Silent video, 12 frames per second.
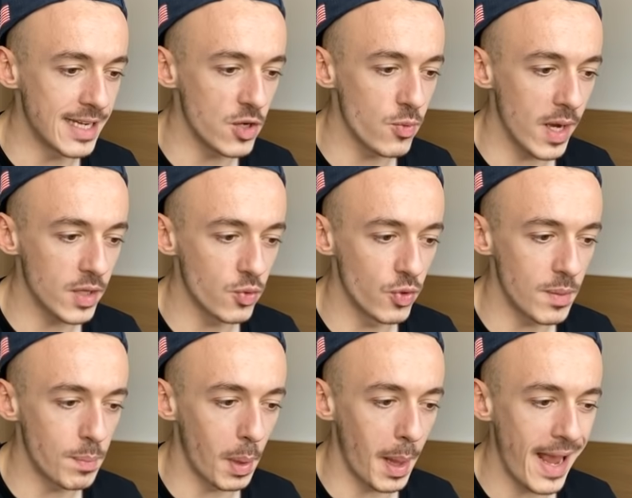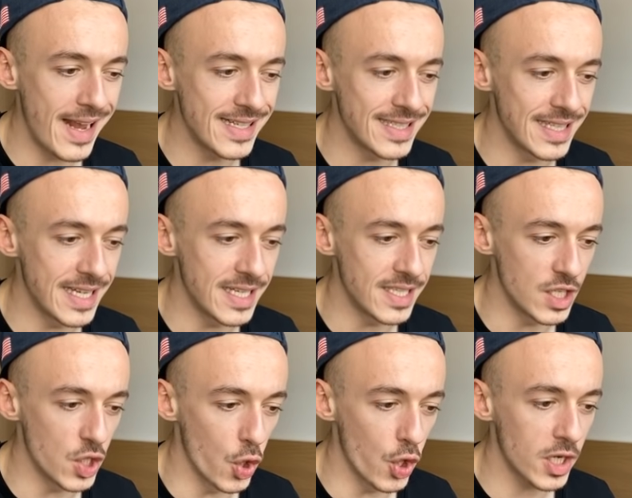then you want to replace these
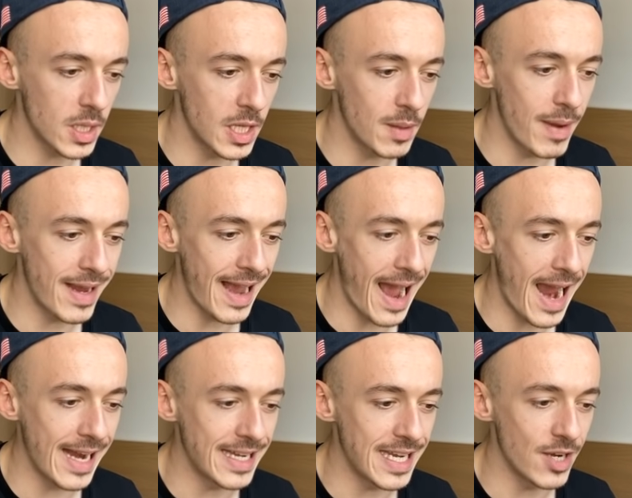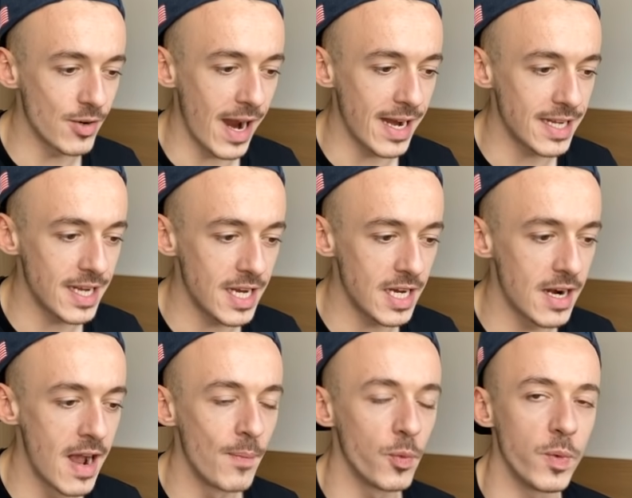your ClickBank I D right
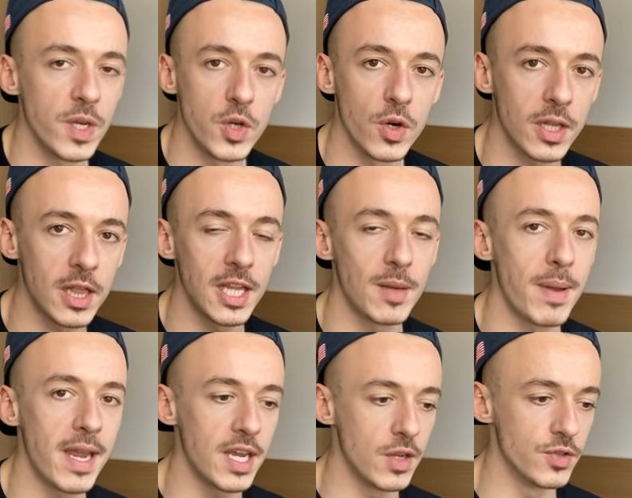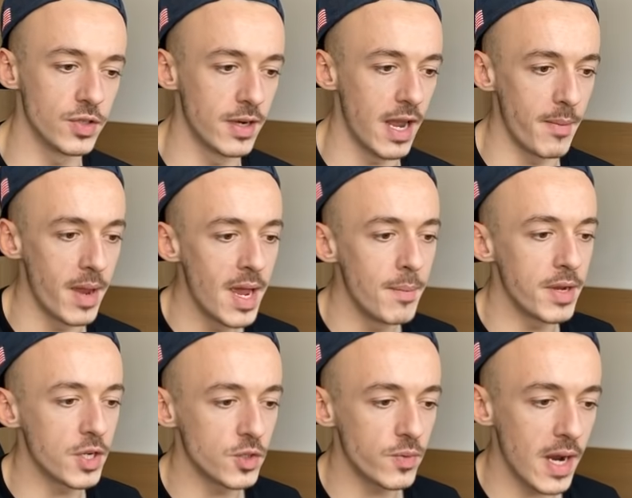here with your ClickBank username,
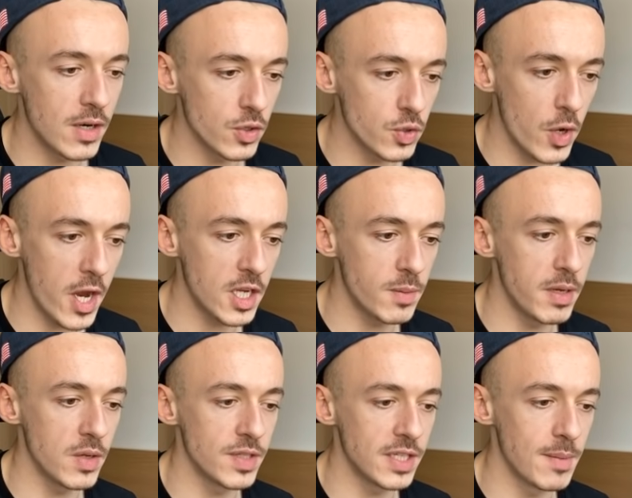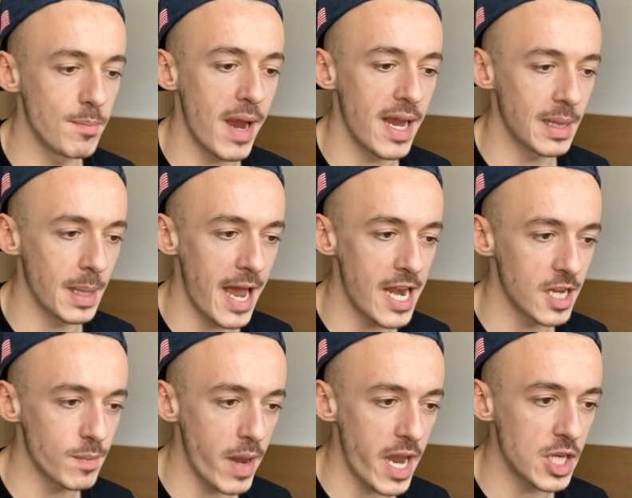because we are not going to be using the main
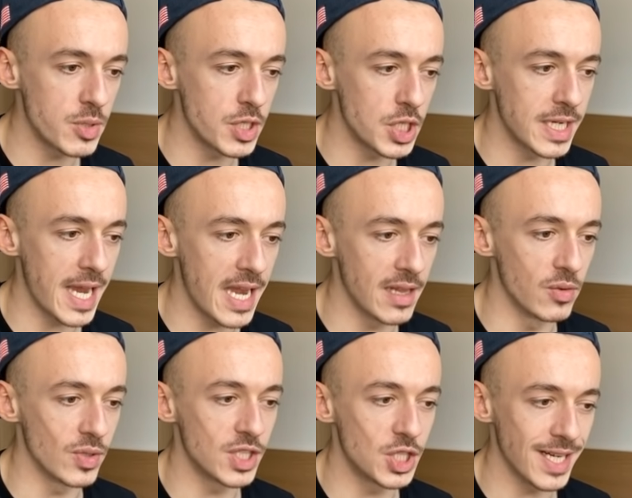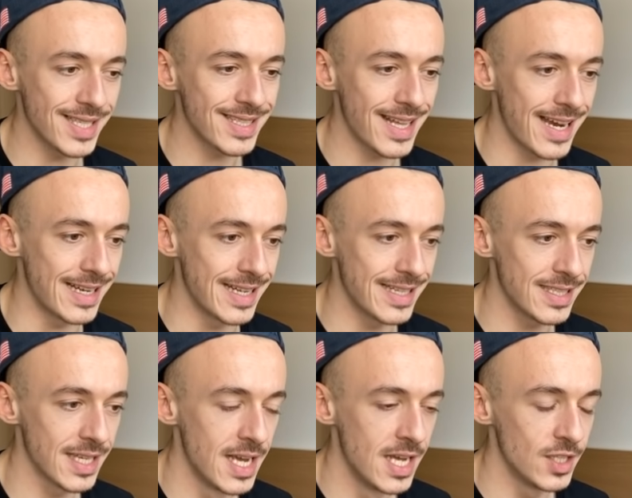landing page, which again looks just like
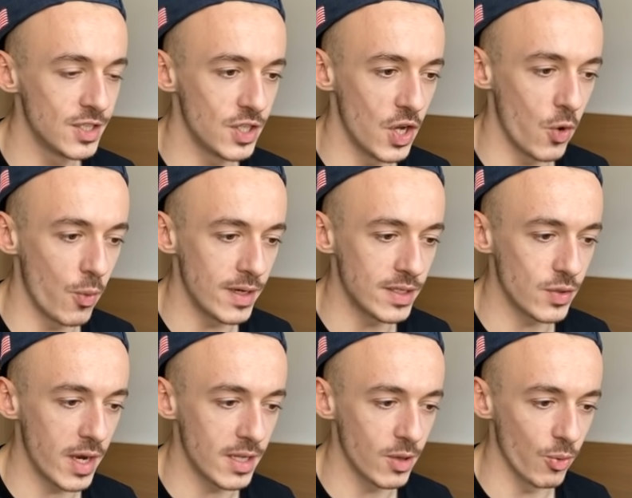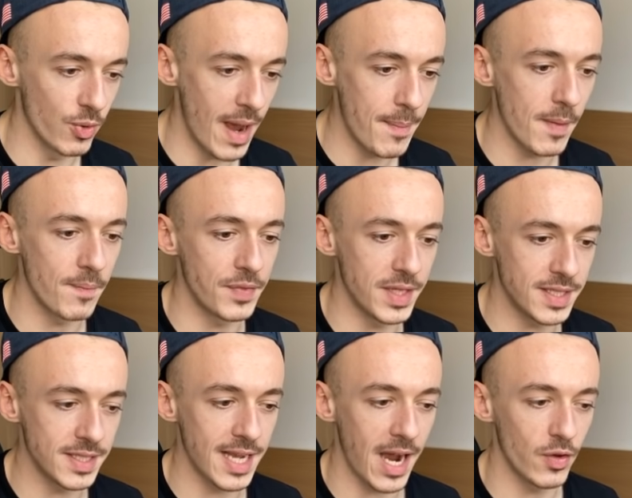this. So when it's going to load up,
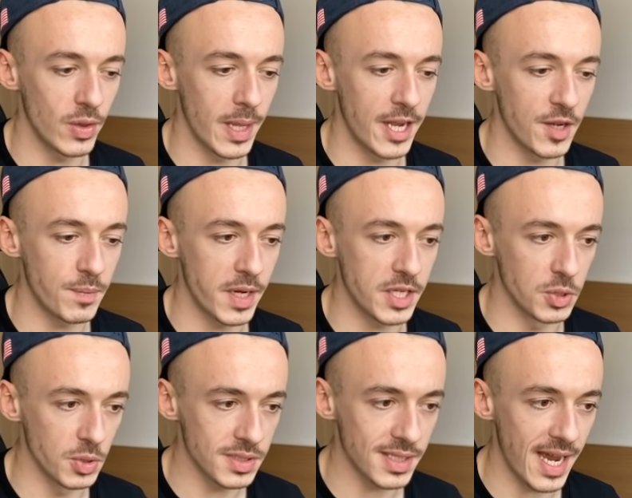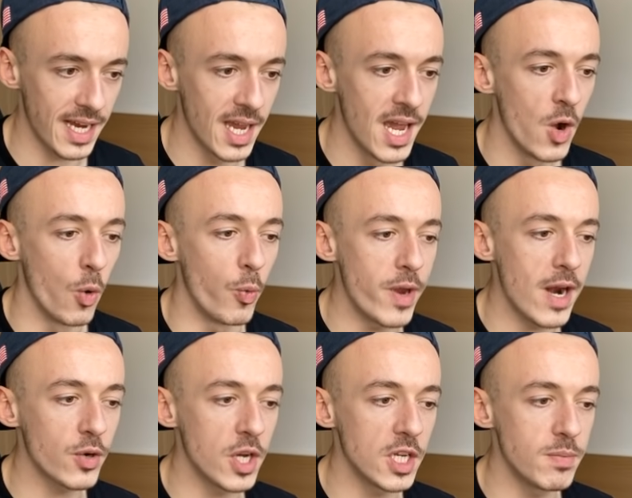this is how the landing page looks like. We
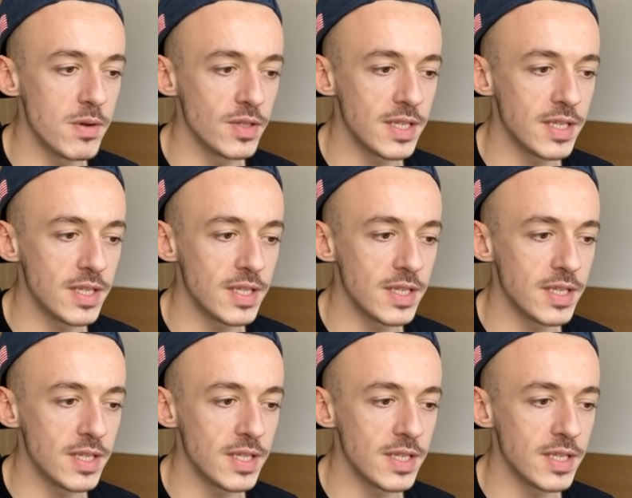are going to be